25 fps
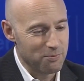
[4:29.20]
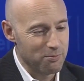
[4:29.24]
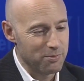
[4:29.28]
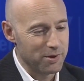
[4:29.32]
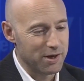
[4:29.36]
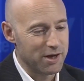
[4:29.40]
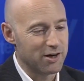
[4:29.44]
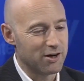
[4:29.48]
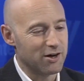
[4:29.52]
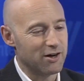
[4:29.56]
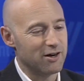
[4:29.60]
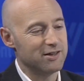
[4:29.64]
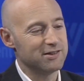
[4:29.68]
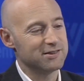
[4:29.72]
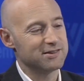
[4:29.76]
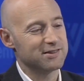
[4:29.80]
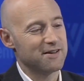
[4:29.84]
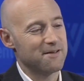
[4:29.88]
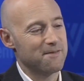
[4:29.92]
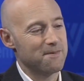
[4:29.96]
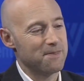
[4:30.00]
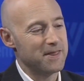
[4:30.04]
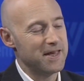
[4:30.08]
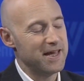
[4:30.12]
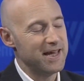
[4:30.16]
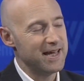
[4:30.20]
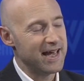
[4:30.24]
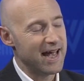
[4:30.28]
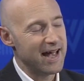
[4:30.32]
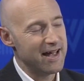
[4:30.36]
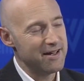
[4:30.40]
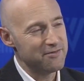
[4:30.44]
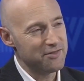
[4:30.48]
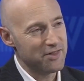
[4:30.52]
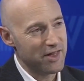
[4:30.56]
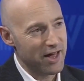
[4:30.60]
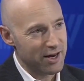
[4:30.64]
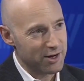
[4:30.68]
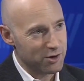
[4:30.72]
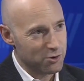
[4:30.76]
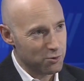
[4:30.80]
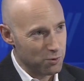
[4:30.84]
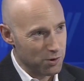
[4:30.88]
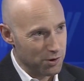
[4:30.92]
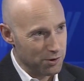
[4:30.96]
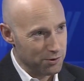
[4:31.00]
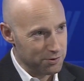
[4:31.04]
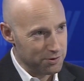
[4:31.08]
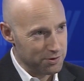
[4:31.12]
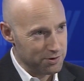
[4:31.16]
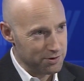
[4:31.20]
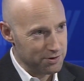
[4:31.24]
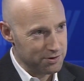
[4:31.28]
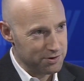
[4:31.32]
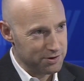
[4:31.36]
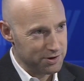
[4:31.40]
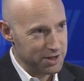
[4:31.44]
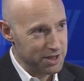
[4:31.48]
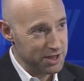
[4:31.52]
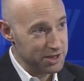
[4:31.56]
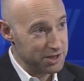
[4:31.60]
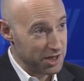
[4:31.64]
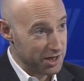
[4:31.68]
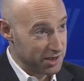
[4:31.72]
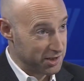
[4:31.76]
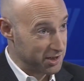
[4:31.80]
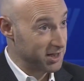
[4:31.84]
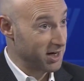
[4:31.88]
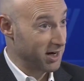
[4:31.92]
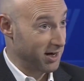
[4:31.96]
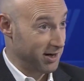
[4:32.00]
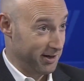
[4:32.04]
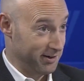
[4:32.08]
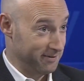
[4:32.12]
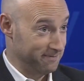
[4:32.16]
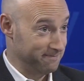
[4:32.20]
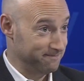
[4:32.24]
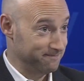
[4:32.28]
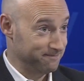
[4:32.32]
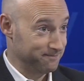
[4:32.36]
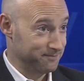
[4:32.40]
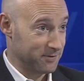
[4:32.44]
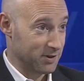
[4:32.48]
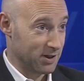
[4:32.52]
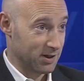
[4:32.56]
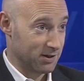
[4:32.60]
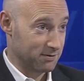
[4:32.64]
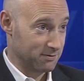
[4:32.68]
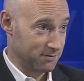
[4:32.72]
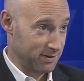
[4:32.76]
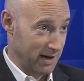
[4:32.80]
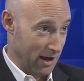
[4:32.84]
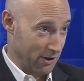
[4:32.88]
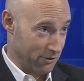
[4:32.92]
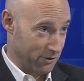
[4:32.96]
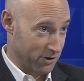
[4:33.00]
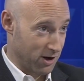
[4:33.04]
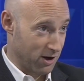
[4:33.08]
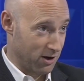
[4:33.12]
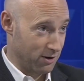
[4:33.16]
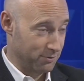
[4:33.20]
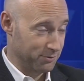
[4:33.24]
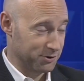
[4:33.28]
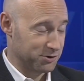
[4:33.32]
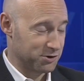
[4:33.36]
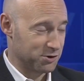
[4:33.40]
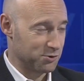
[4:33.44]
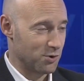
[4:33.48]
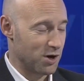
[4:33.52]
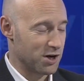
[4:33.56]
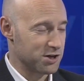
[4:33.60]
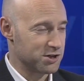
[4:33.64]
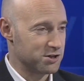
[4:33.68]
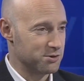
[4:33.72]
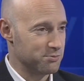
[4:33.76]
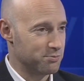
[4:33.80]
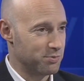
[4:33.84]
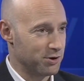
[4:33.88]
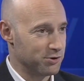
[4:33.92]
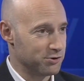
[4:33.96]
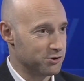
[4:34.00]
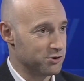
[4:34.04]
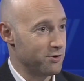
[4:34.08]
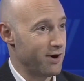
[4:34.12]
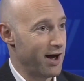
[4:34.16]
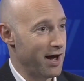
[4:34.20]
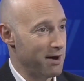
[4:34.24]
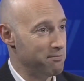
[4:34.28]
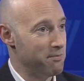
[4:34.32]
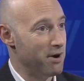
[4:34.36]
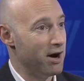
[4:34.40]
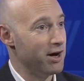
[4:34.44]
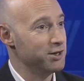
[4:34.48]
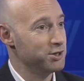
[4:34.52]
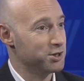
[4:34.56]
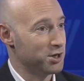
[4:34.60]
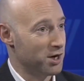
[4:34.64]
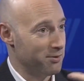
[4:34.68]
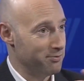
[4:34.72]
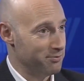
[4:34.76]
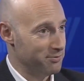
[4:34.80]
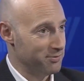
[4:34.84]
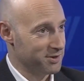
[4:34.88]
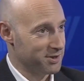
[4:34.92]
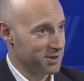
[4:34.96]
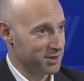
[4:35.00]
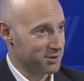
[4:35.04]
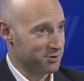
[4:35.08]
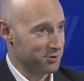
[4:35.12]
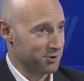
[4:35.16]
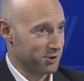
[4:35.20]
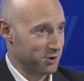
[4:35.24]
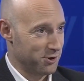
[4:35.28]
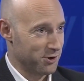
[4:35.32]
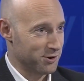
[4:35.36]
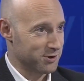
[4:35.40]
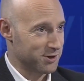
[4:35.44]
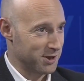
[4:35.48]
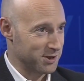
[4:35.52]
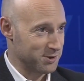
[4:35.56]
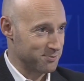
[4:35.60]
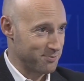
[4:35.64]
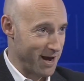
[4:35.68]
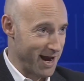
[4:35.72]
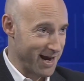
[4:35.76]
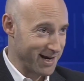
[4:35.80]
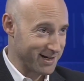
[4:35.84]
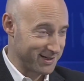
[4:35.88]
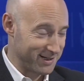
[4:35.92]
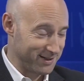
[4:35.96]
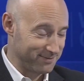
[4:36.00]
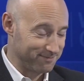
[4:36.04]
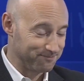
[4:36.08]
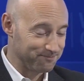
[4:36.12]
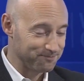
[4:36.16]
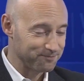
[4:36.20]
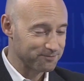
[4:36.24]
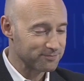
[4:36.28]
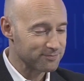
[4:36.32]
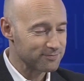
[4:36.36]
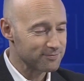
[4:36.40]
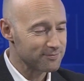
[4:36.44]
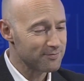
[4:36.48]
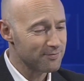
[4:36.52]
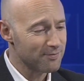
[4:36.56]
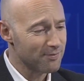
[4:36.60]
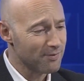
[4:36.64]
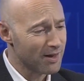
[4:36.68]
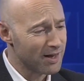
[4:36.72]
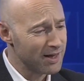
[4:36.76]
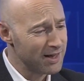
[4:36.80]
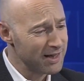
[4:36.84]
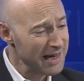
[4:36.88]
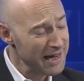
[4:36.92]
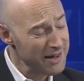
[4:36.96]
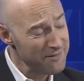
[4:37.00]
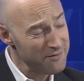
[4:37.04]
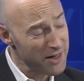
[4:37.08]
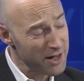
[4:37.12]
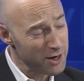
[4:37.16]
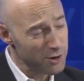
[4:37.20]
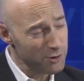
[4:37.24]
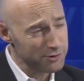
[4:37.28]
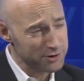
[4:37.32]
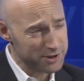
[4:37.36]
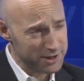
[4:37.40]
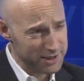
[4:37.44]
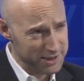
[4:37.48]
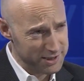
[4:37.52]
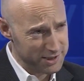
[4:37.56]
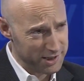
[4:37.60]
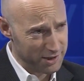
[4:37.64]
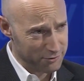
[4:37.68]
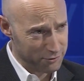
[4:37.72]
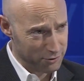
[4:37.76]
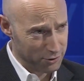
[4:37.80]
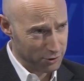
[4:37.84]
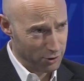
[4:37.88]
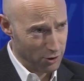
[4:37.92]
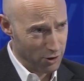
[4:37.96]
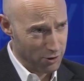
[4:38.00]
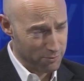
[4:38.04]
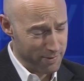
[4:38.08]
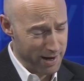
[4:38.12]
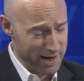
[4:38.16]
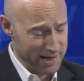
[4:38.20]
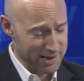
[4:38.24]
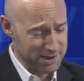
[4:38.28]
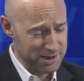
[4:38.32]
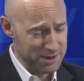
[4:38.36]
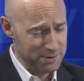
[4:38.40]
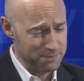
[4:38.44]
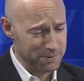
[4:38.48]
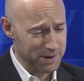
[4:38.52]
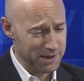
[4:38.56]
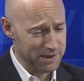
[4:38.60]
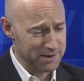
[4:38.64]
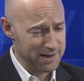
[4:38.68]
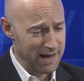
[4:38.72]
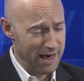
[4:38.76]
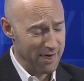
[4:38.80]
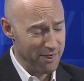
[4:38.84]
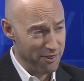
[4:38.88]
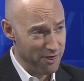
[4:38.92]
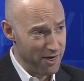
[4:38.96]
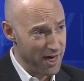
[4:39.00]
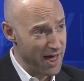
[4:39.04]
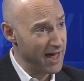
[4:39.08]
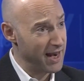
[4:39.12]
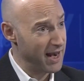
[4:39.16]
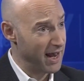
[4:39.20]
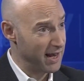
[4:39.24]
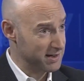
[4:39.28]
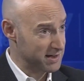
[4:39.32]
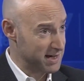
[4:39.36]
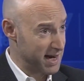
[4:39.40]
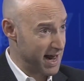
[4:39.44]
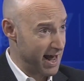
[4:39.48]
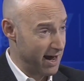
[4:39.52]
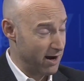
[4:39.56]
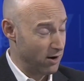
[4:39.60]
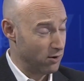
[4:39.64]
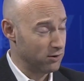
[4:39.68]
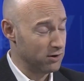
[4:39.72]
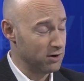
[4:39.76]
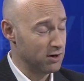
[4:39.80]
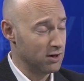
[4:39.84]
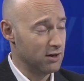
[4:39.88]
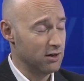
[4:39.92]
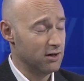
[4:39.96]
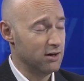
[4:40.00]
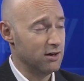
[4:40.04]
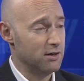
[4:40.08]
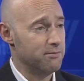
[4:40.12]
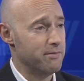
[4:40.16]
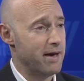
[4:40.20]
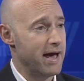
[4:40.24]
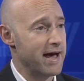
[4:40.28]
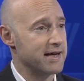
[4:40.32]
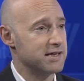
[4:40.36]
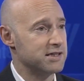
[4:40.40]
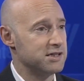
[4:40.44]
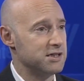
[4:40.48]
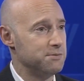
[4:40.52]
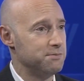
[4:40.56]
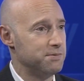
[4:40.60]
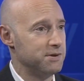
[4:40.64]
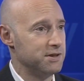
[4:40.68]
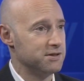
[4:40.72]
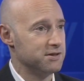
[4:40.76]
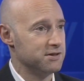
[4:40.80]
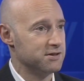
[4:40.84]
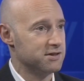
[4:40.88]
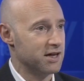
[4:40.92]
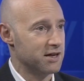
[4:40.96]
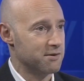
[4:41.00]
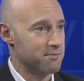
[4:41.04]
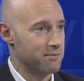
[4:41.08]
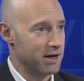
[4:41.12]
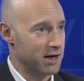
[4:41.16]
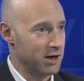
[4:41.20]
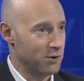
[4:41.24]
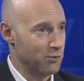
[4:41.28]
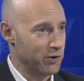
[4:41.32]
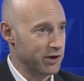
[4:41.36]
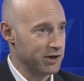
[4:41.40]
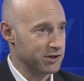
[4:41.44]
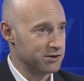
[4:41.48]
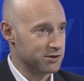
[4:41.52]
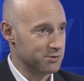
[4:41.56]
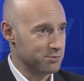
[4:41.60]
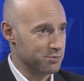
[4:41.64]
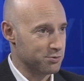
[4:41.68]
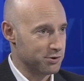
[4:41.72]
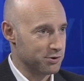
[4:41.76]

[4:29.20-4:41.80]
because he gave that quote to E.J. Dionne, now the columnist of the Washington Post, who had my job, essentially the New York Times Magazine. He gave that quote to E.J. for a long magazine piece, and then, as now, magazine pieces take many weeks to